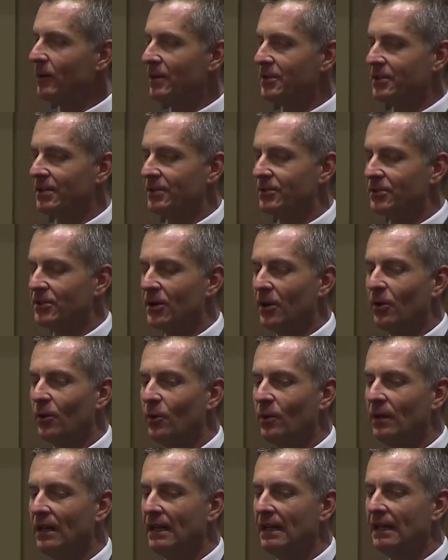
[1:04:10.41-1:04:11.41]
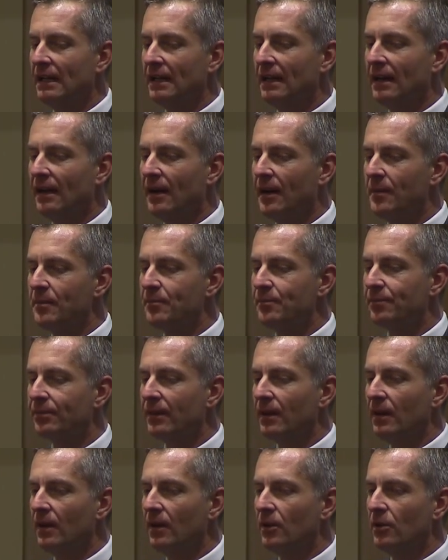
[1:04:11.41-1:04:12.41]
question. So, um,
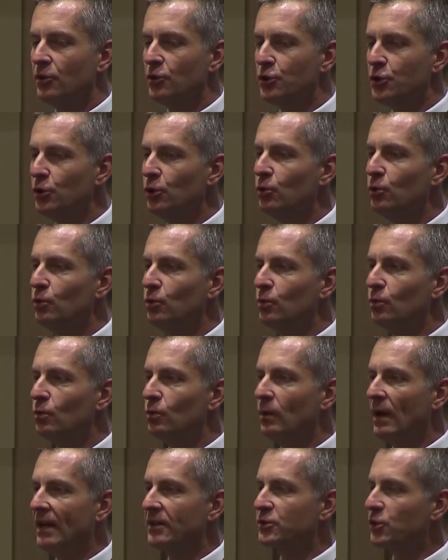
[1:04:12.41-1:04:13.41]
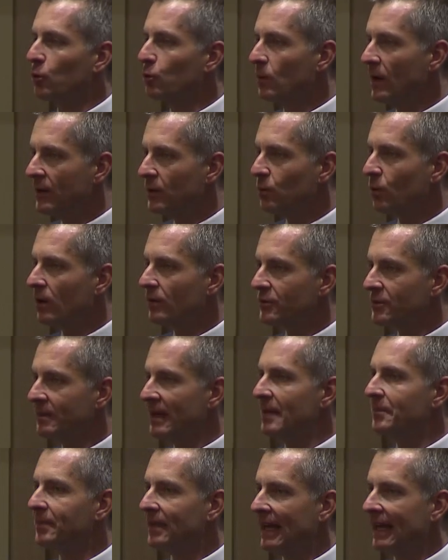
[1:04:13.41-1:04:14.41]
do red, so red dwarfs
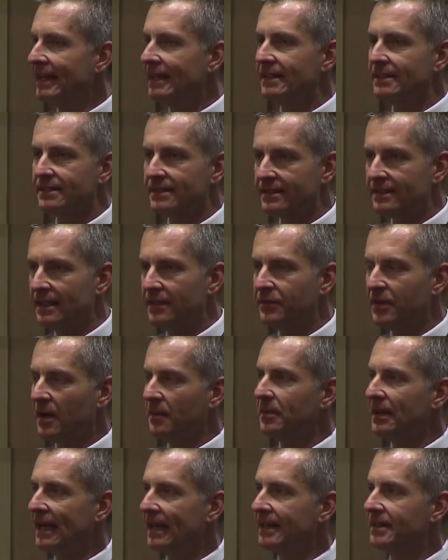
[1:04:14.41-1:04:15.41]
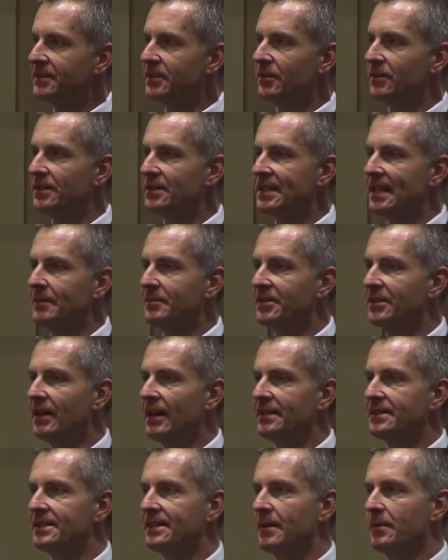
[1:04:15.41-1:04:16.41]
make planets. They've got planets that are the same
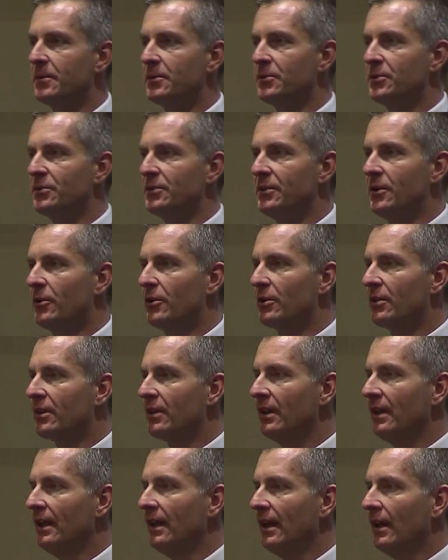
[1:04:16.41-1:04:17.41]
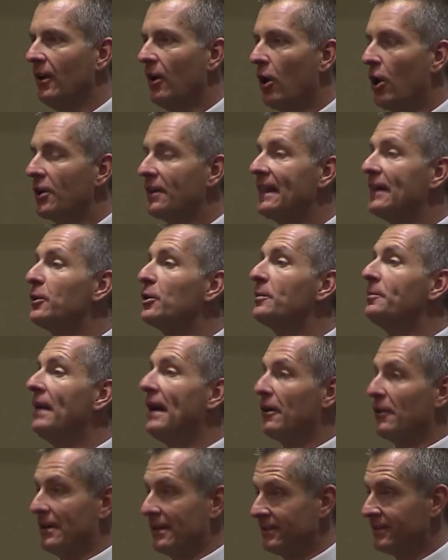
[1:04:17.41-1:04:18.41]
size and temperature as the Earth. Are they good
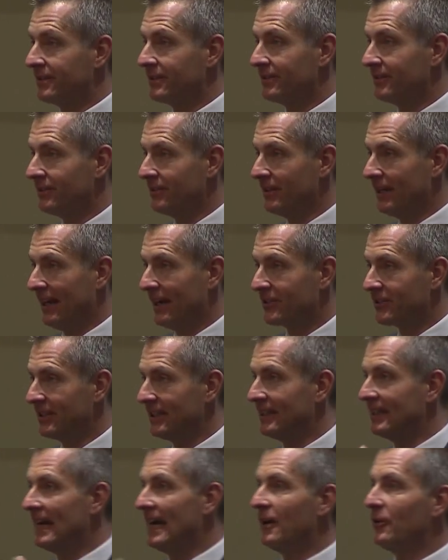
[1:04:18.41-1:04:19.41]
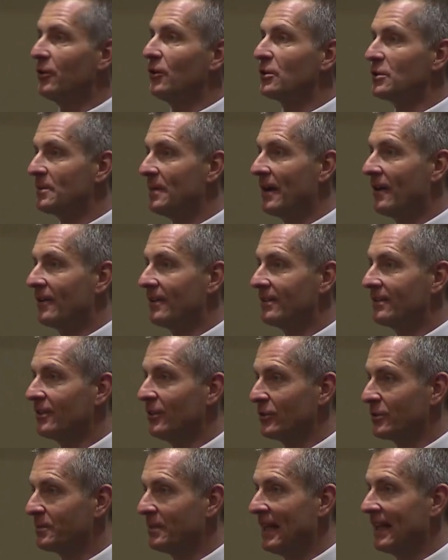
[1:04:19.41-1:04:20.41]
parents? Do they actually allow those, parent,
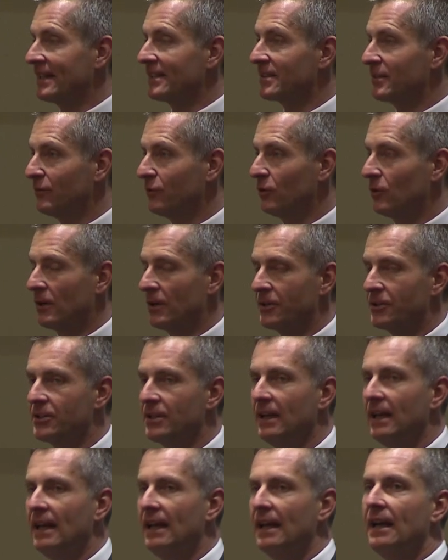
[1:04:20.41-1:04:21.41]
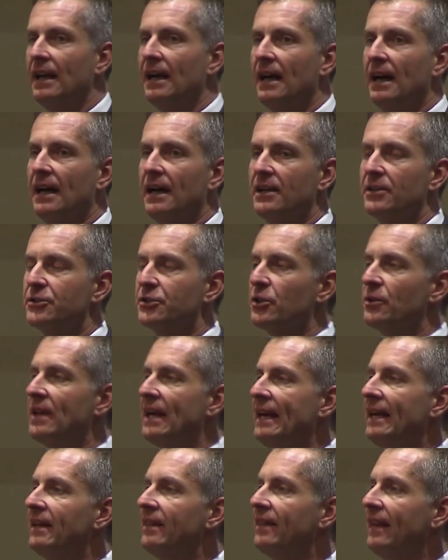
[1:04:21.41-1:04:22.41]
those planets to flourish? Uh, so
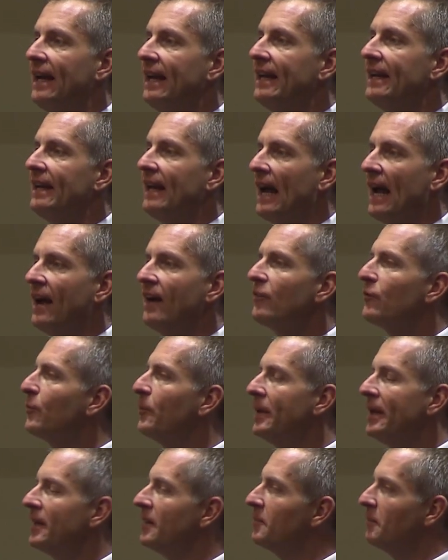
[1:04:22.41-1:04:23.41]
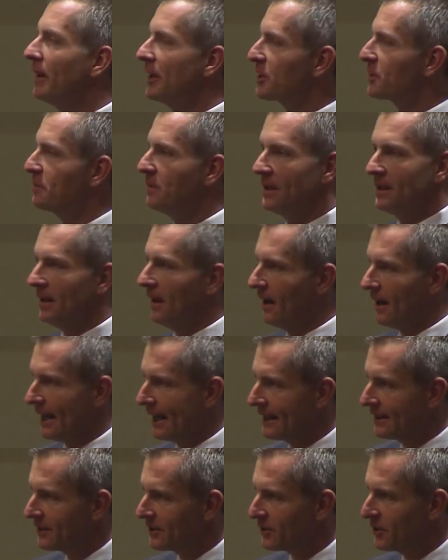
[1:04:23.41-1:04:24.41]
they, they have been much
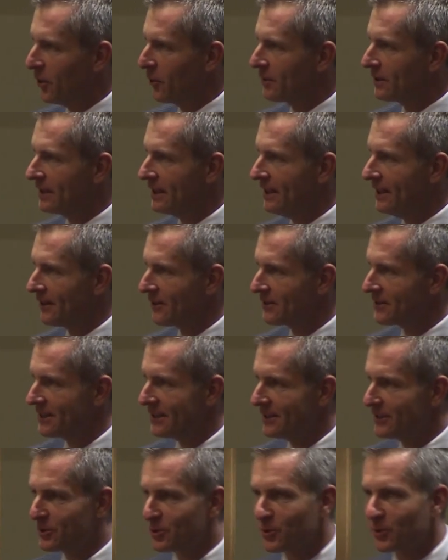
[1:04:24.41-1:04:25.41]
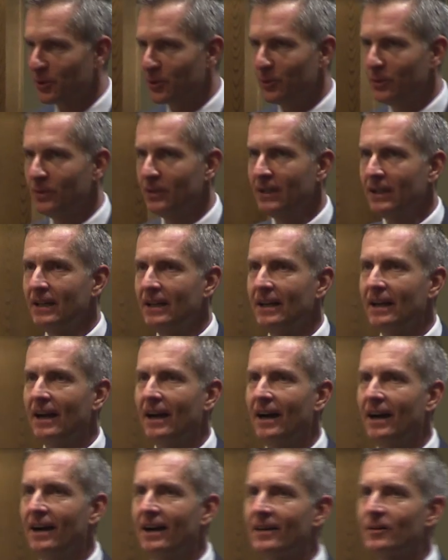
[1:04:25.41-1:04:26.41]
maligned over the years, it is true.
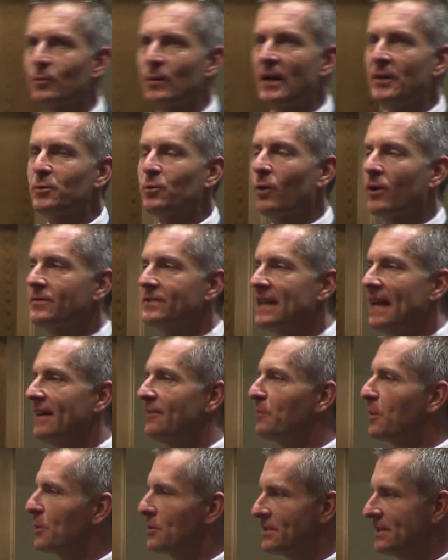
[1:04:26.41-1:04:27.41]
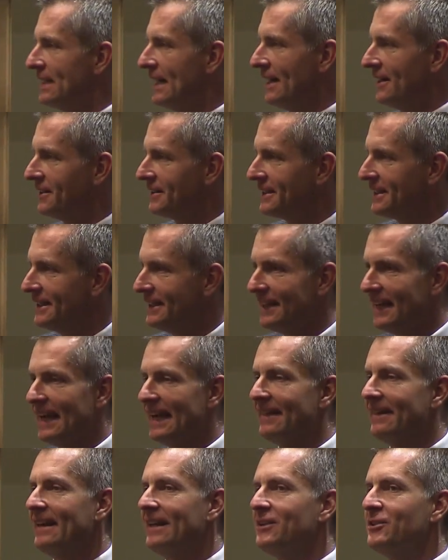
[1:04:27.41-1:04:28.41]
Uh, red dwarfs have personality
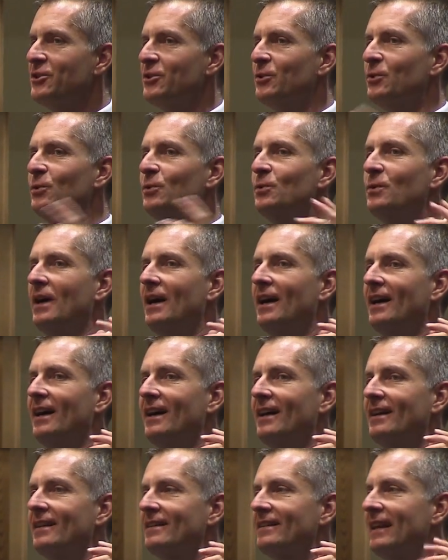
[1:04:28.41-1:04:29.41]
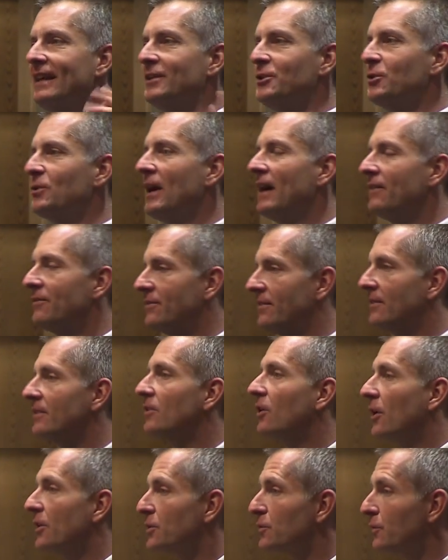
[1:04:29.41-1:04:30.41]
and they do, uh, they do have
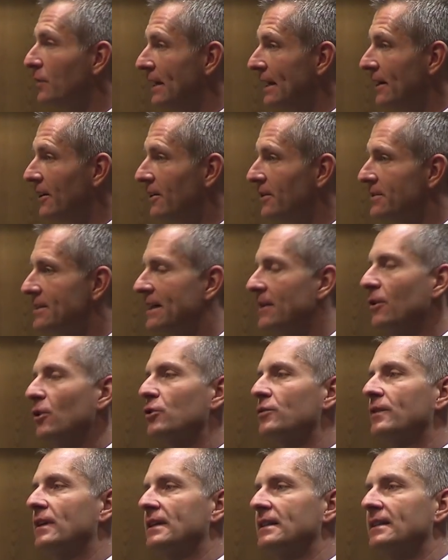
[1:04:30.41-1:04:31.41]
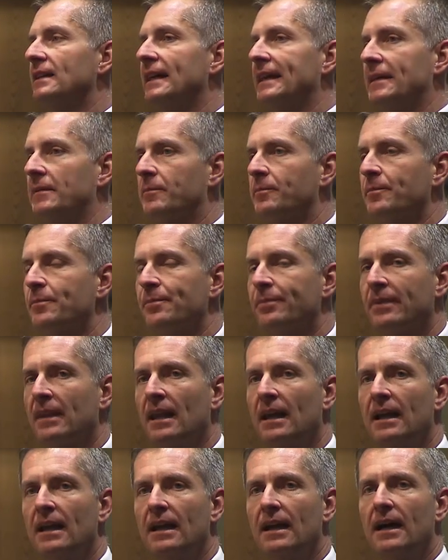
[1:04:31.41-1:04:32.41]
large flares and ultraviolet light.
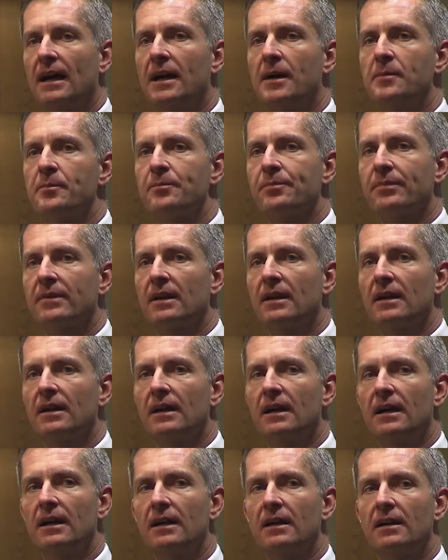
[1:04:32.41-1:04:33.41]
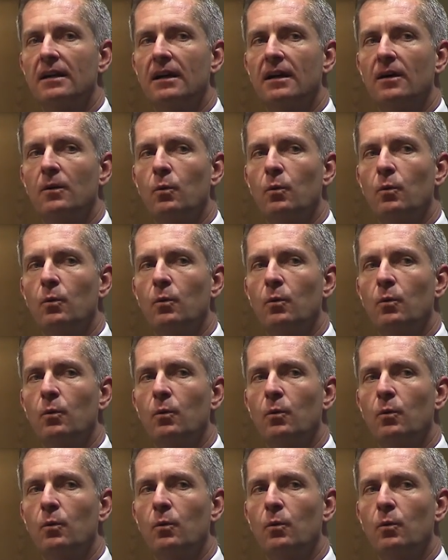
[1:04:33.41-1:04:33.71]
Um, uh,